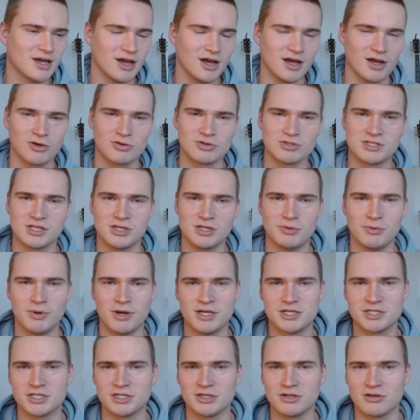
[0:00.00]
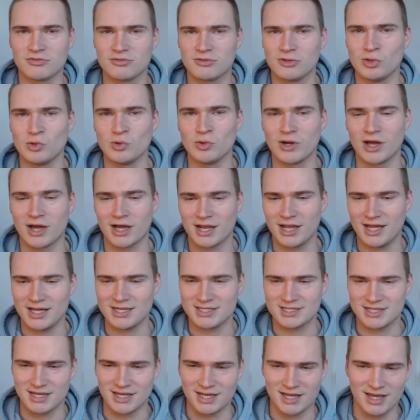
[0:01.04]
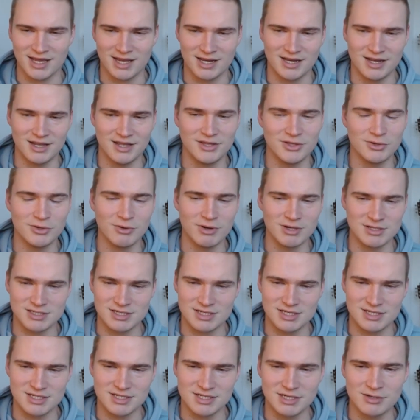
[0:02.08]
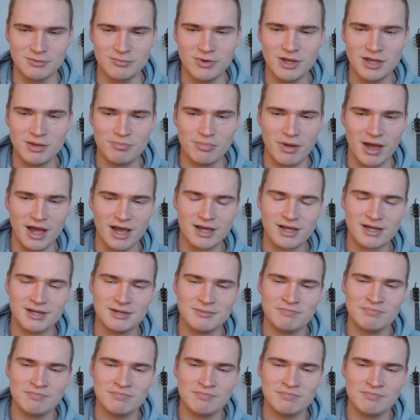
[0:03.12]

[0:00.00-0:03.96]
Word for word: uh, continuation of the Luna Classic and the USTC repeg.